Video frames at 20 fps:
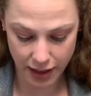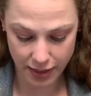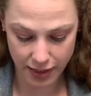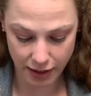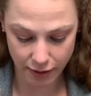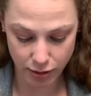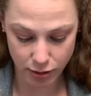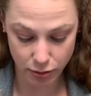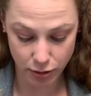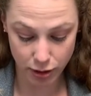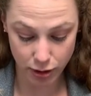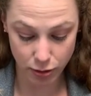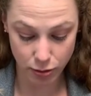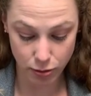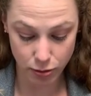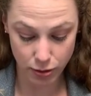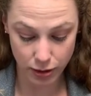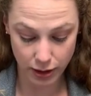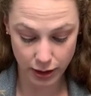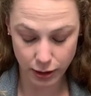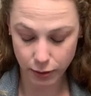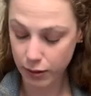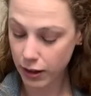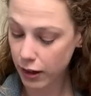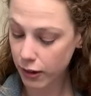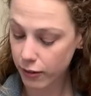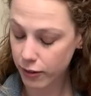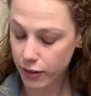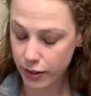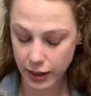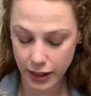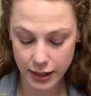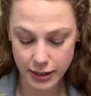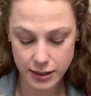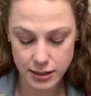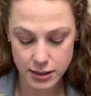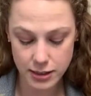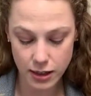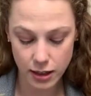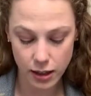that would work really well for
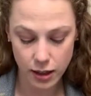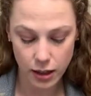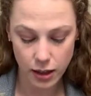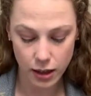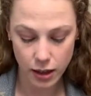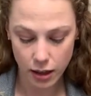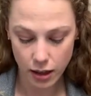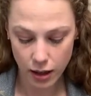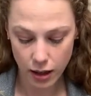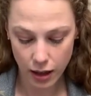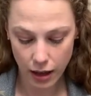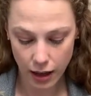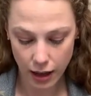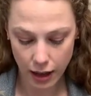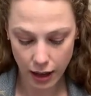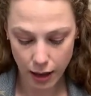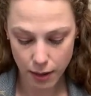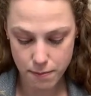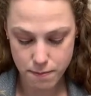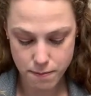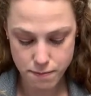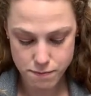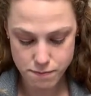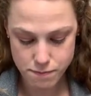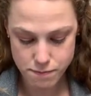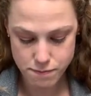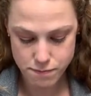this. And